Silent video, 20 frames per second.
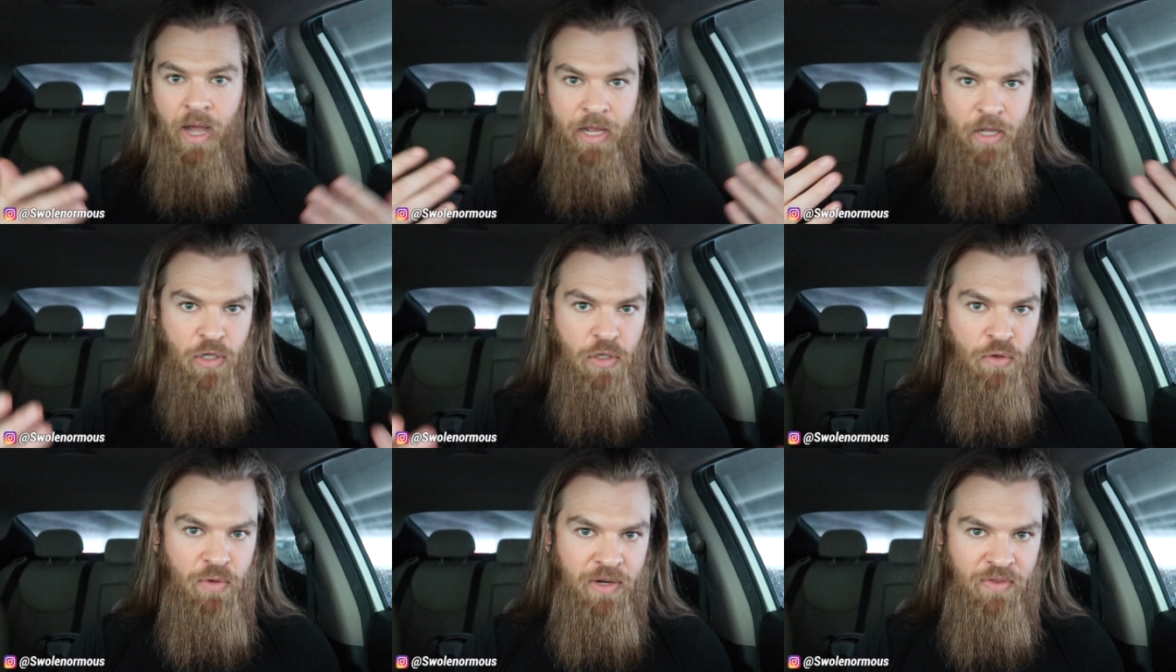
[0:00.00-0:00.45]

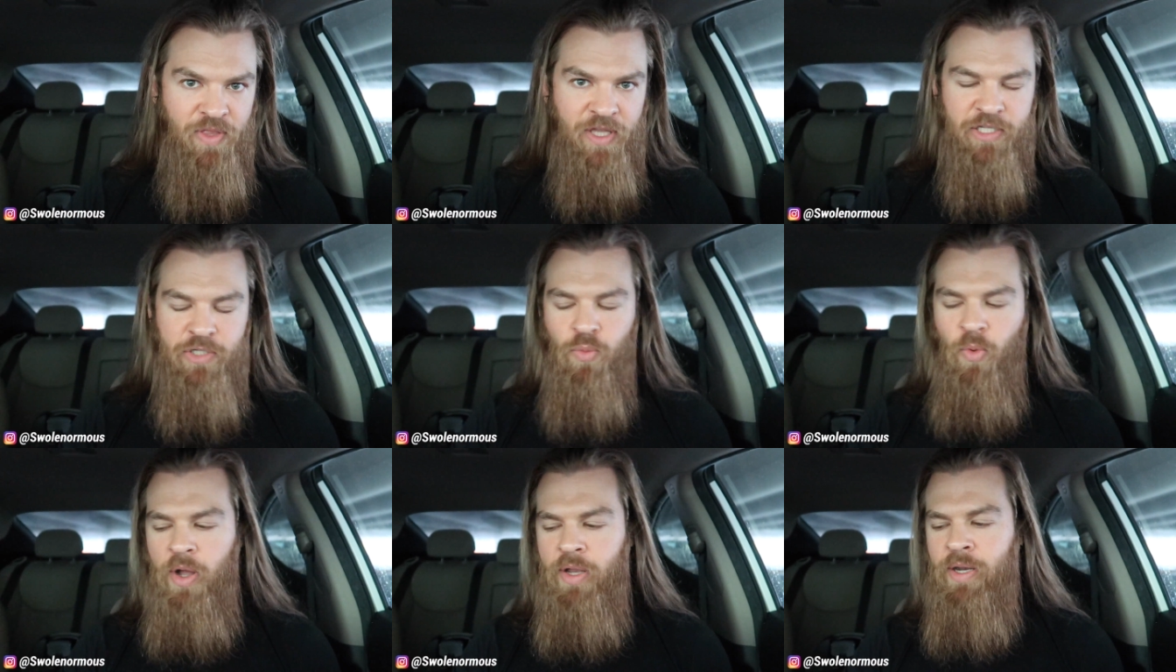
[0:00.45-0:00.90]
including
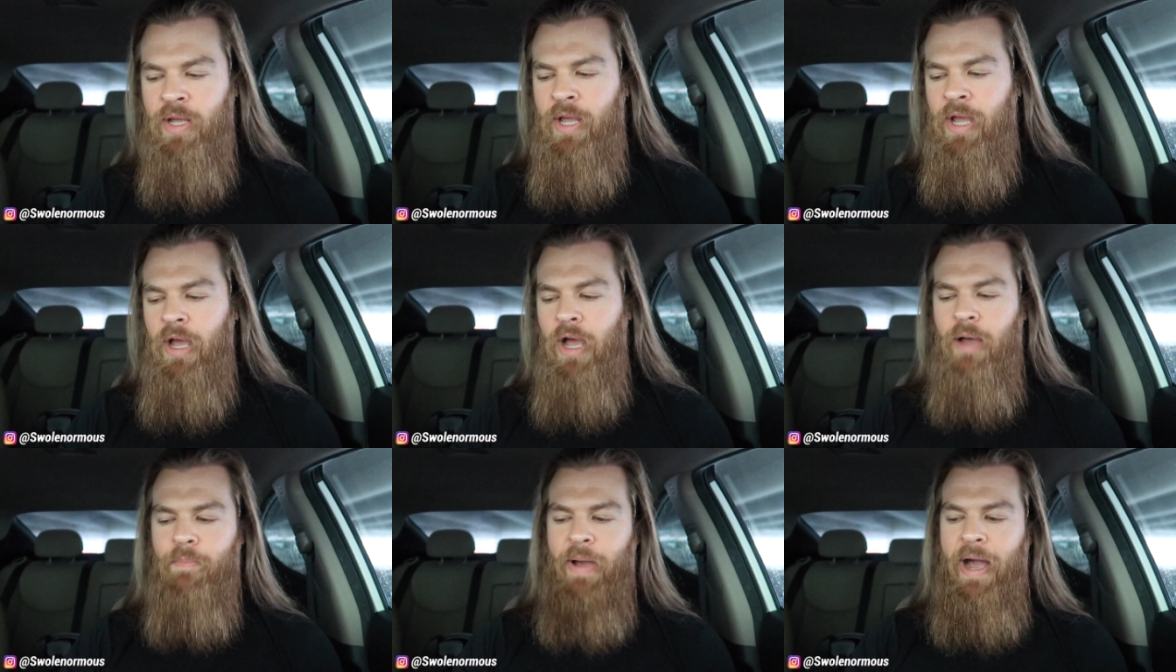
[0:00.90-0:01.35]
this one
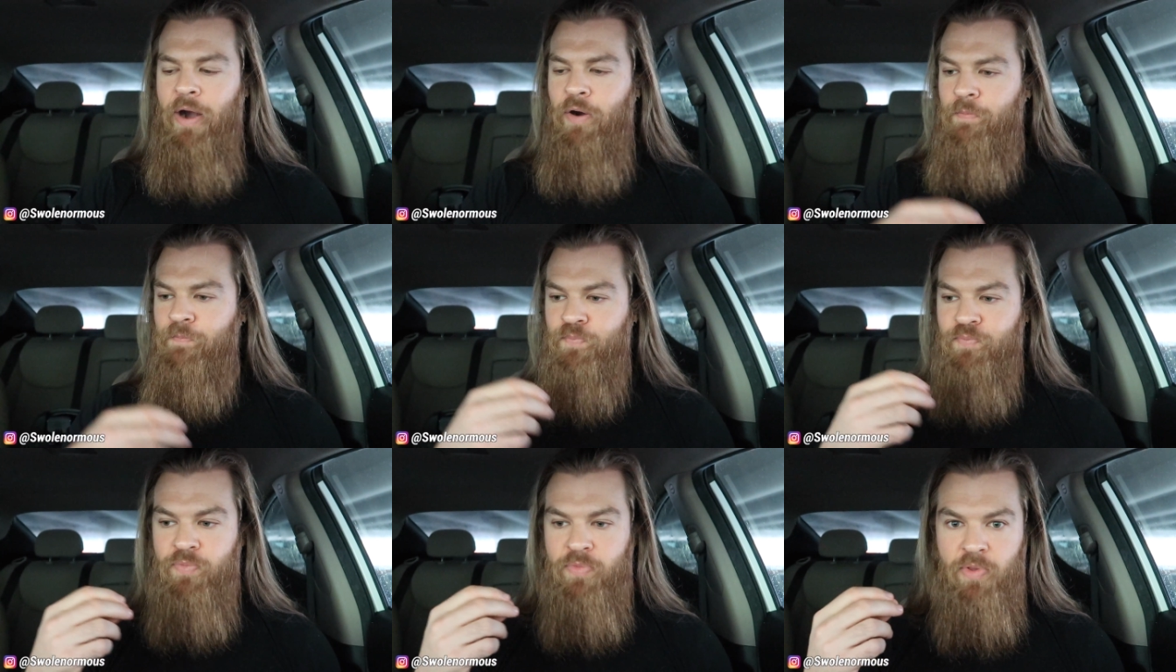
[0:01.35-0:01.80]

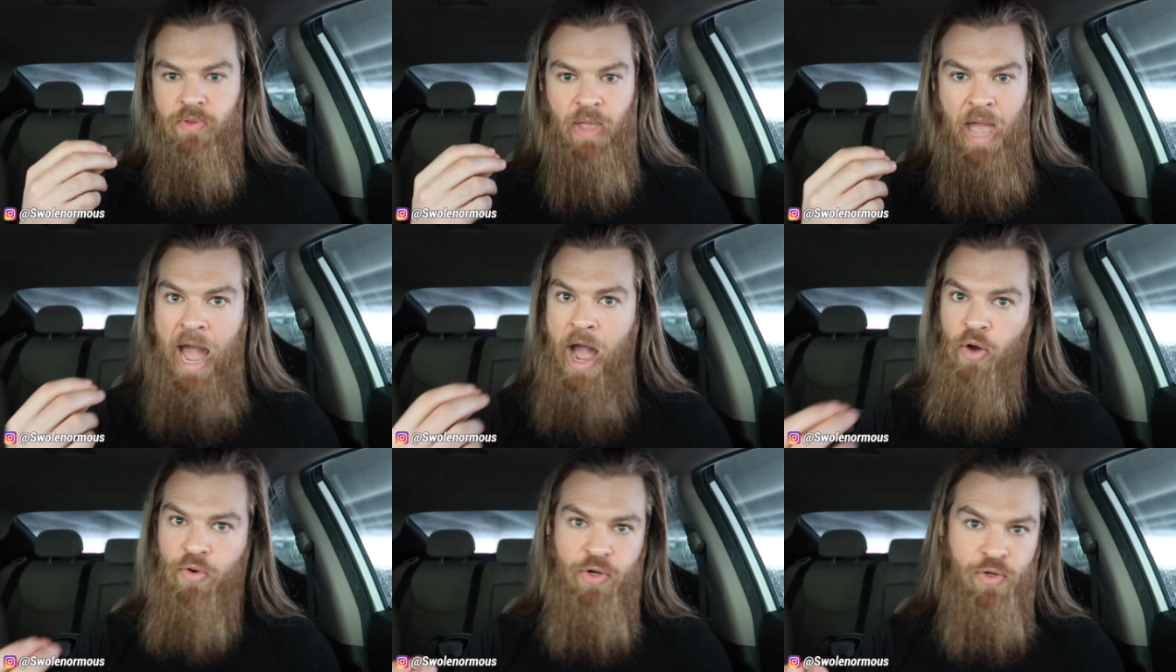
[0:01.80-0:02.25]
about
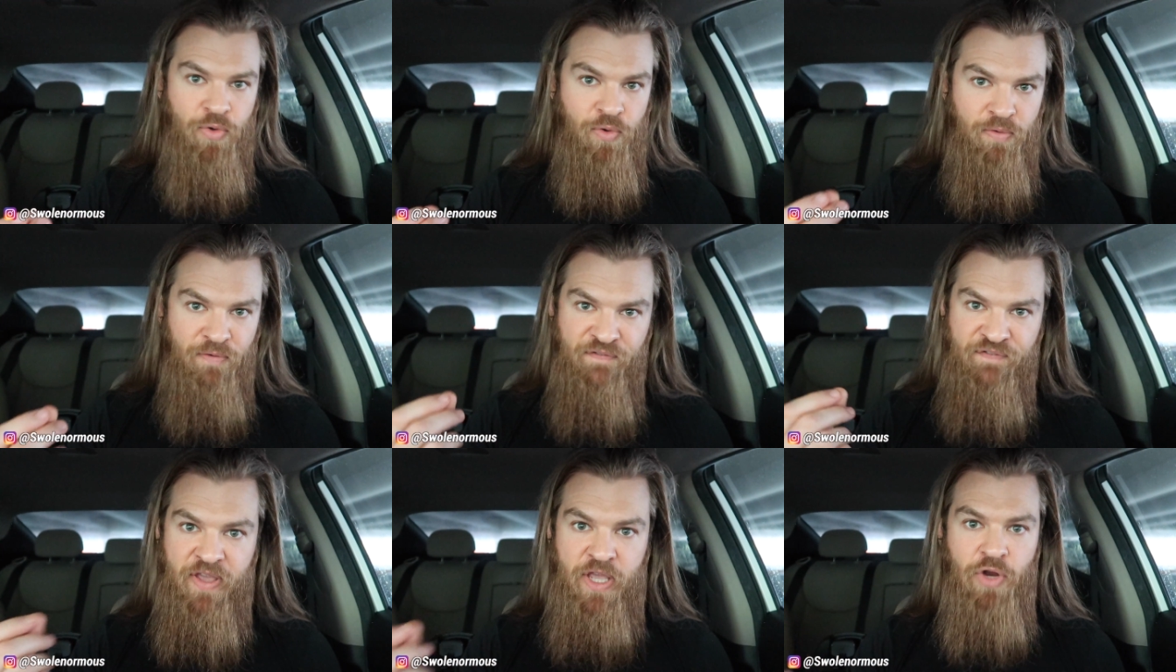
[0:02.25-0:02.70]
how
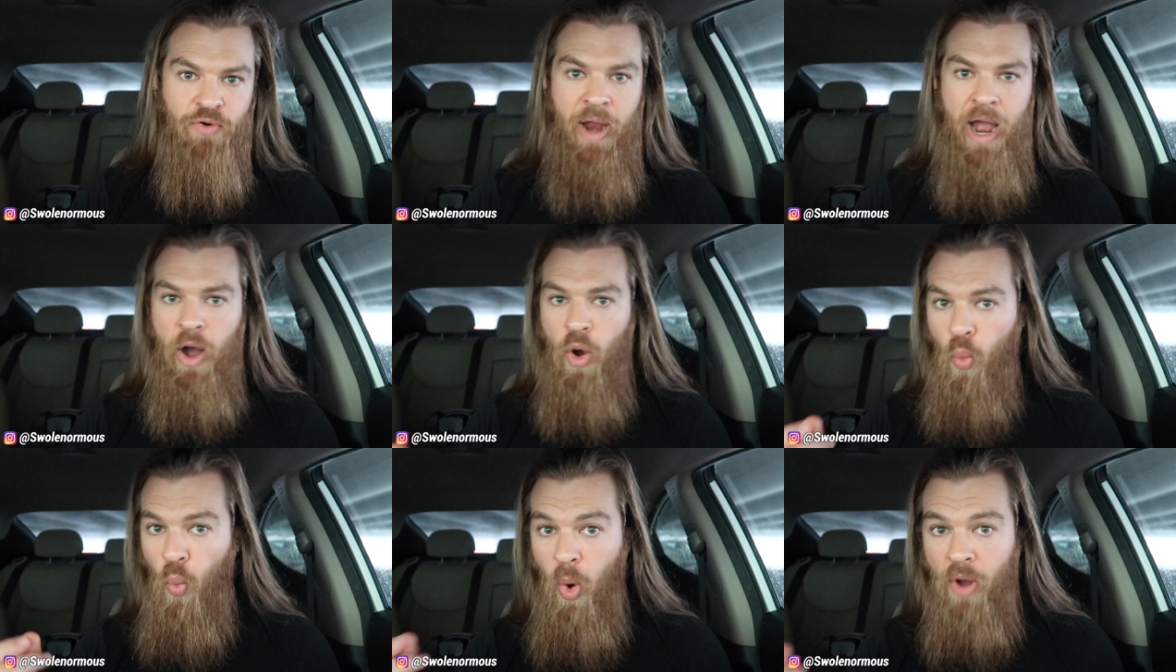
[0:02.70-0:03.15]
to
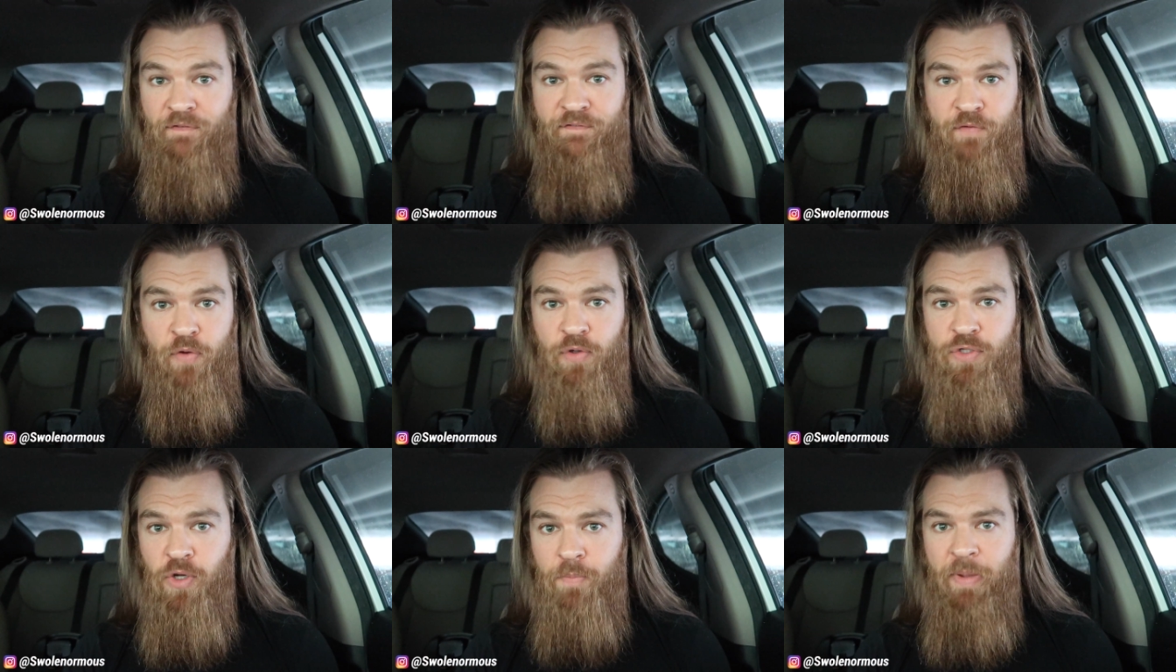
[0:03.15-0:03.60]
figure out what
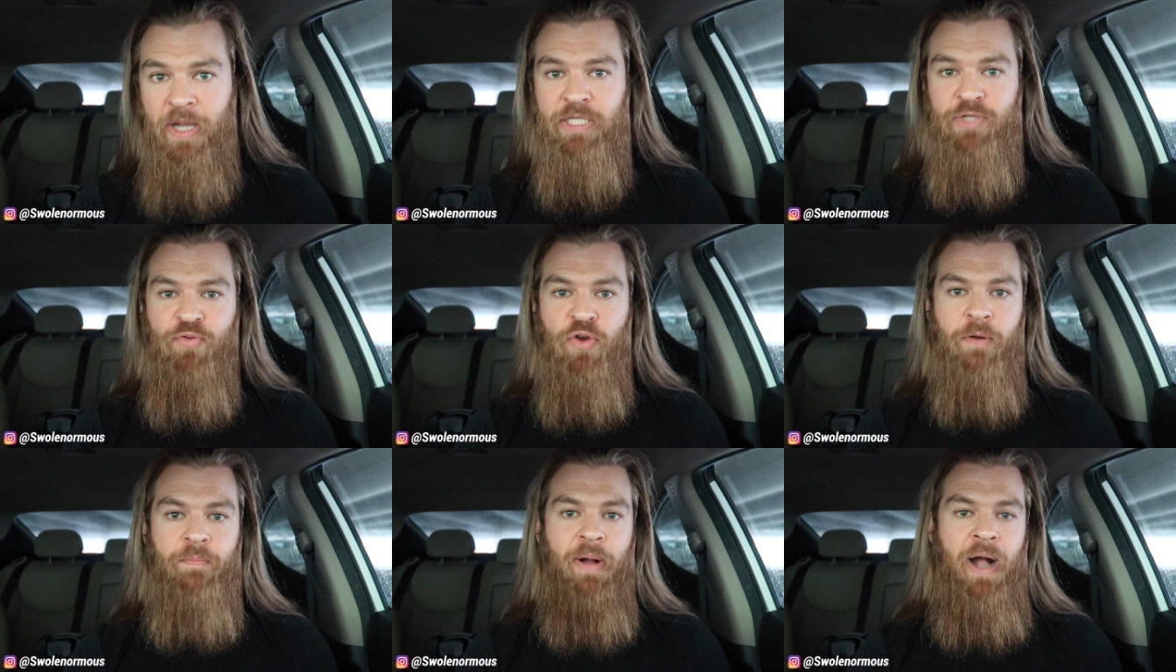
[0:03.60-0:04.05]
foods are
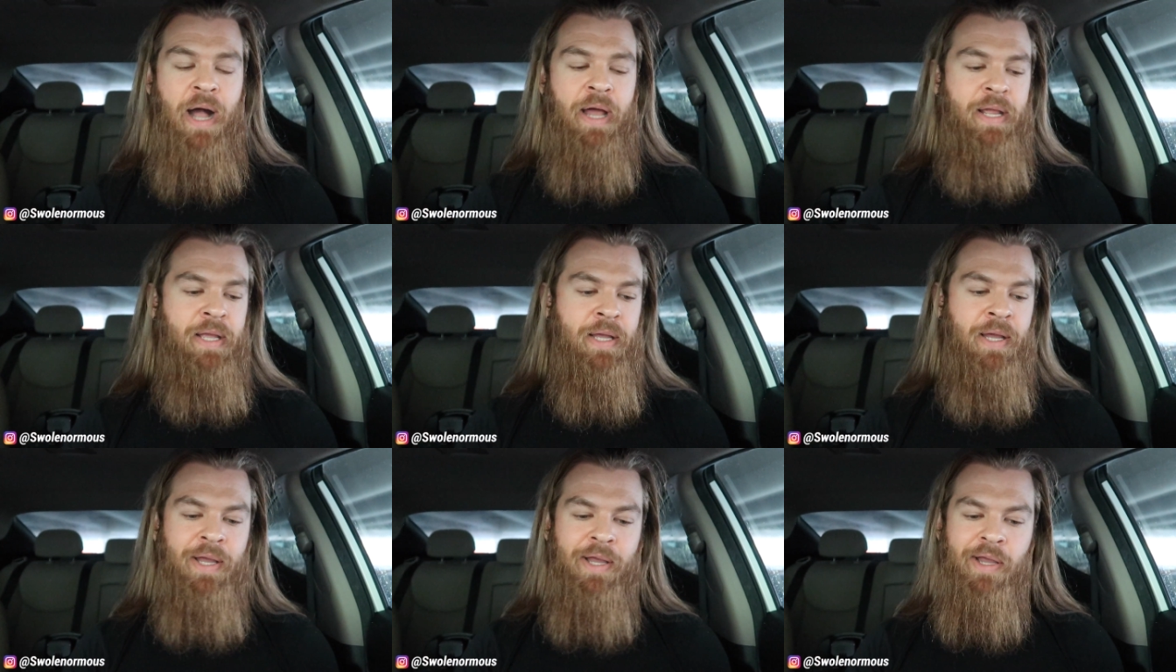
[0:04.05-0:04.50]
best for your
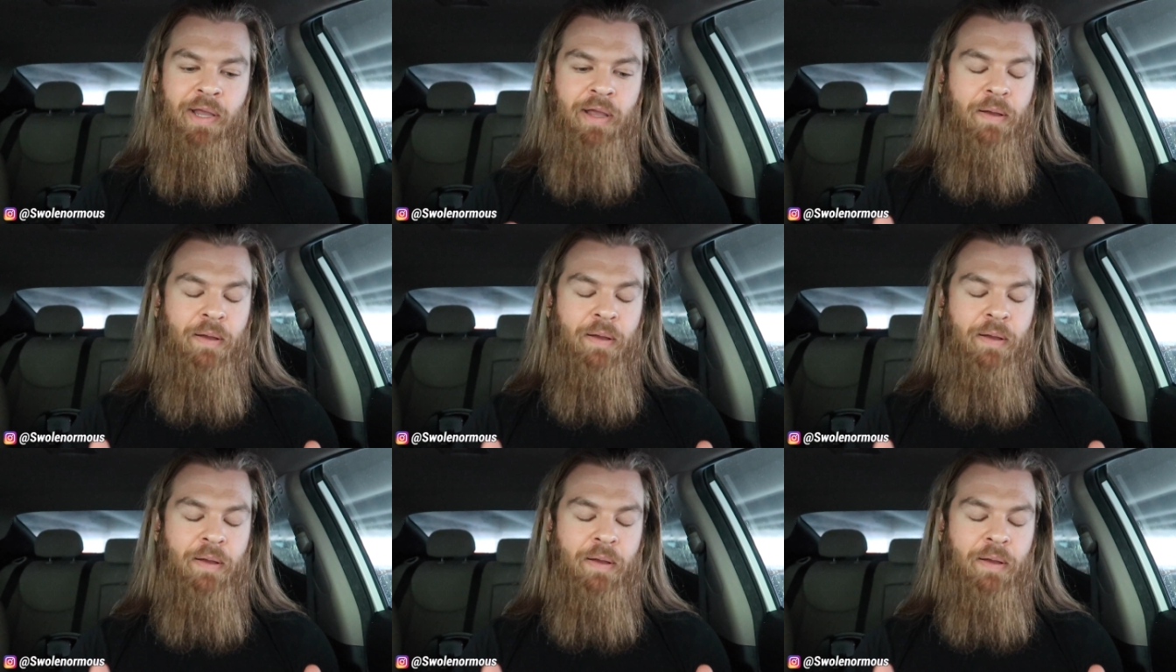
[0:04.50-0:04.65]
body,